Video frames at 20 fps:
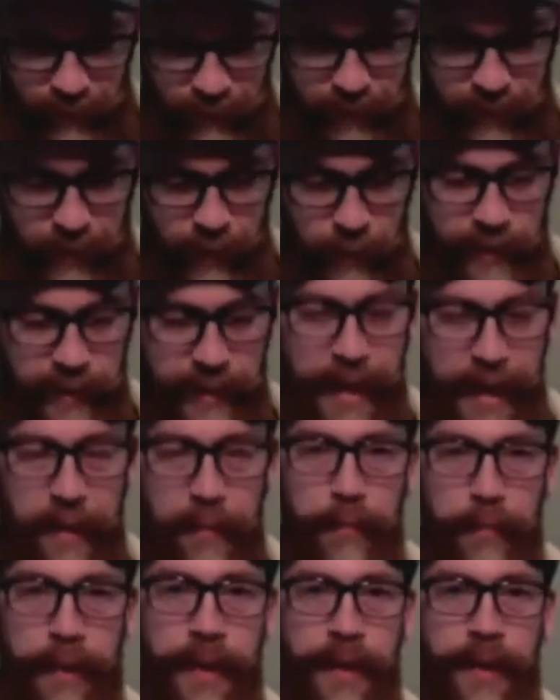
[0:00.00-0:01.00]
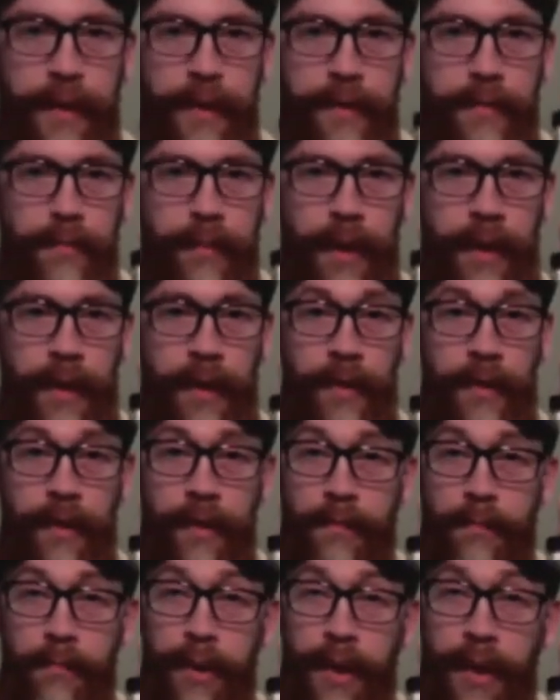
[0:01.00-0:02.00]
there's that beard
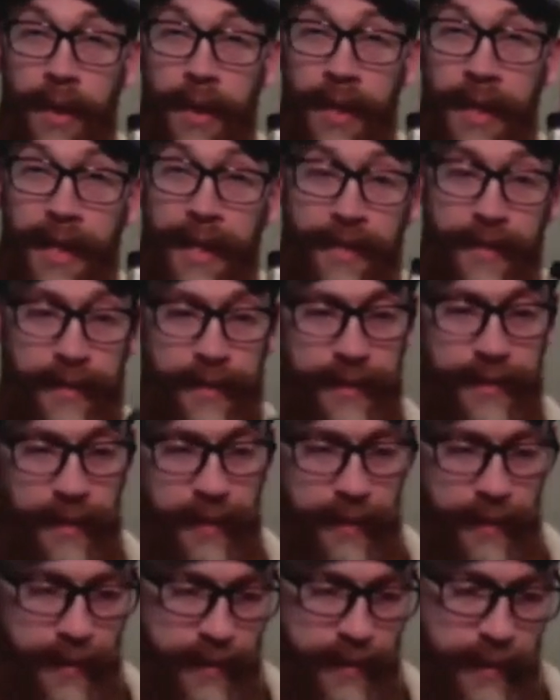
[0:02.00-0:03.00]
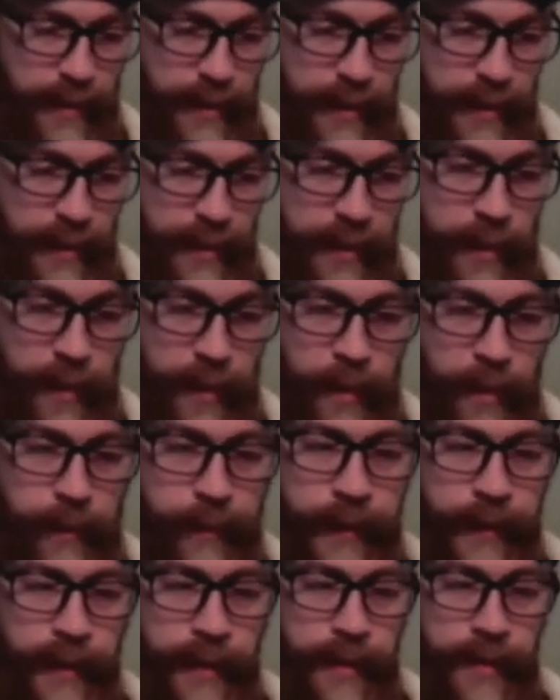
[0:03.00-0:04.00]
balm plus
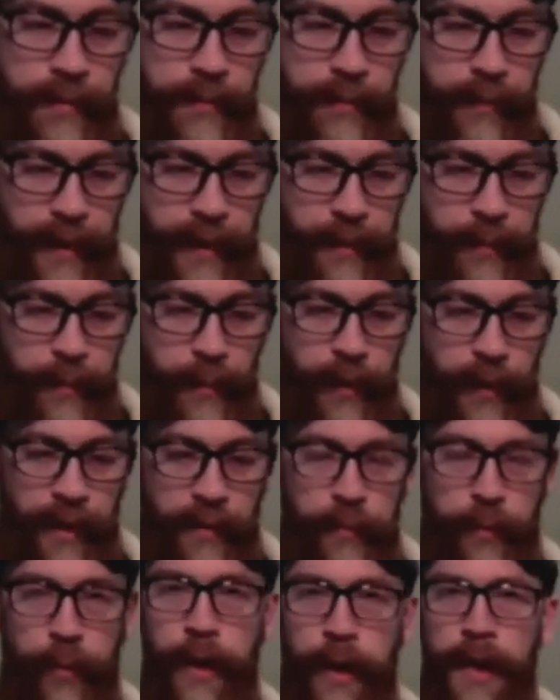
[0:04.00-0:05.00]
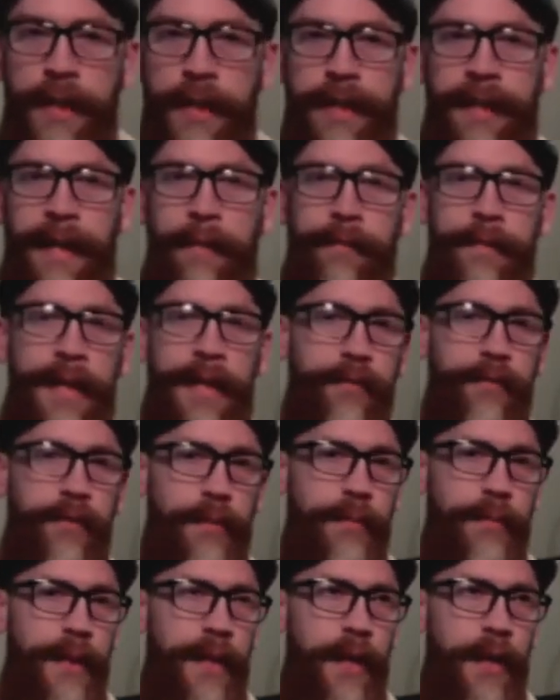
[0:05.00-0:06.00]
coffee, maple, and praline. I've never
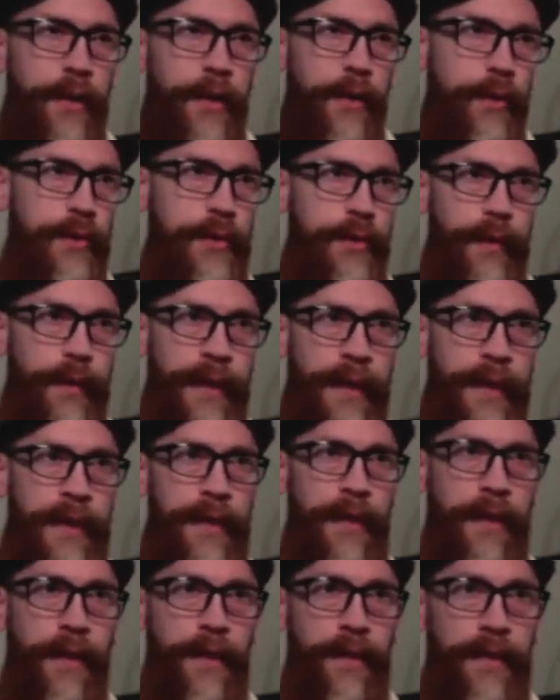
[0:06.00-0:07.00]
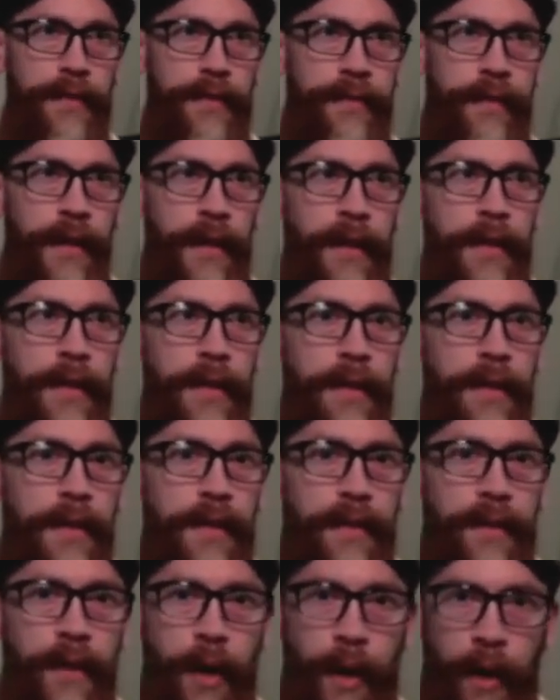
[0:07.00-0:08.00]
been a huge fan of
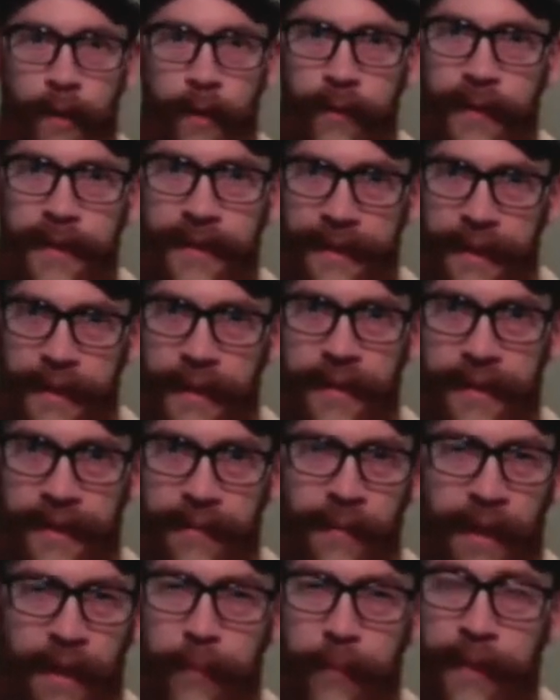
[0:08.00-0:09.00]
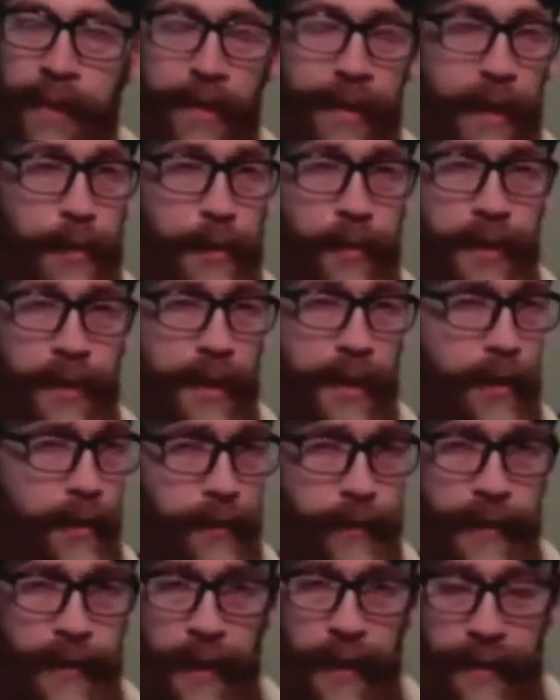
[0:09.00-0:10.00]
coffee scents in my beard. I drink
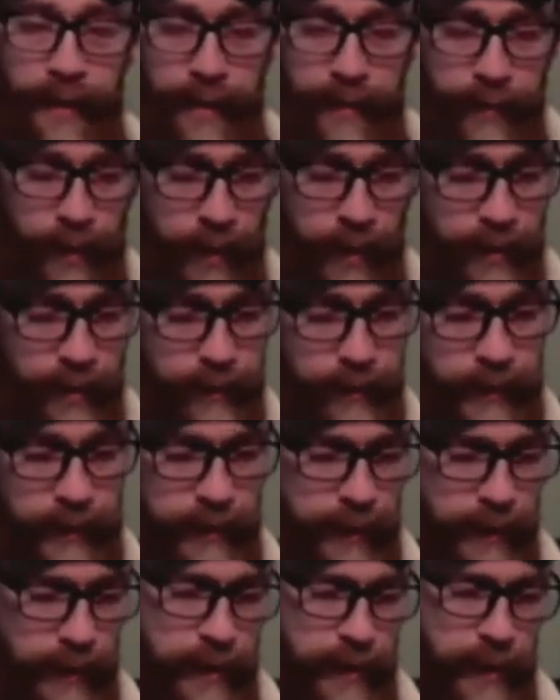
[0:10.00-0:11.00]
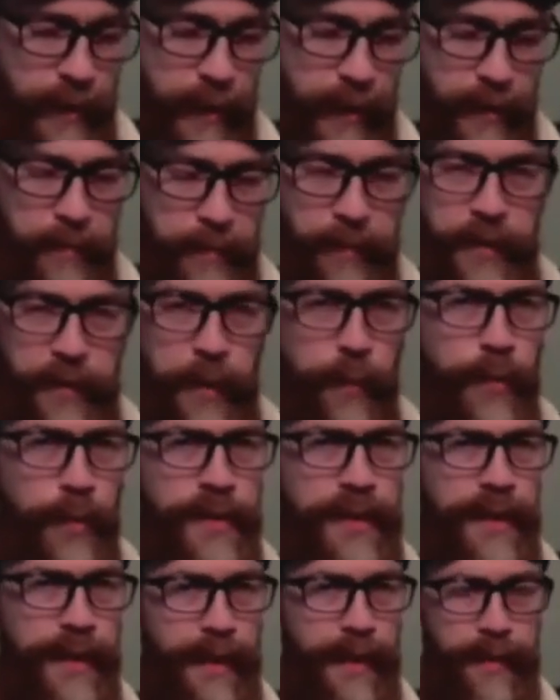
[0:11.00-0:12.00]
coffee. I love coffee. So we'll
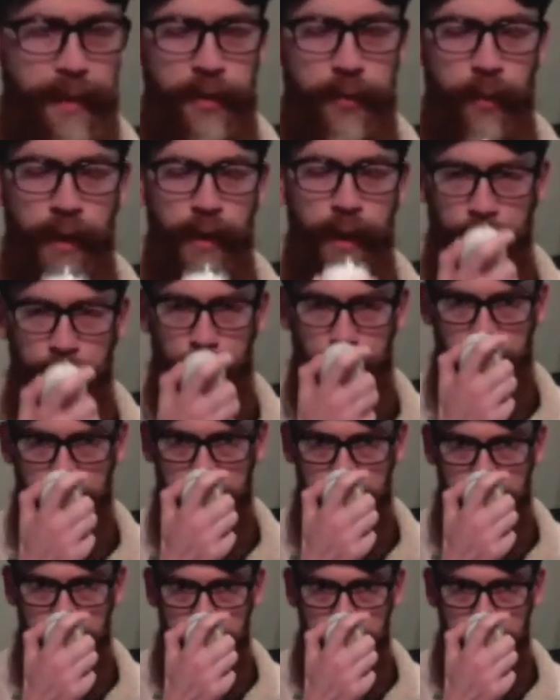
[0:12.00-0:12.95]
see how this one goes.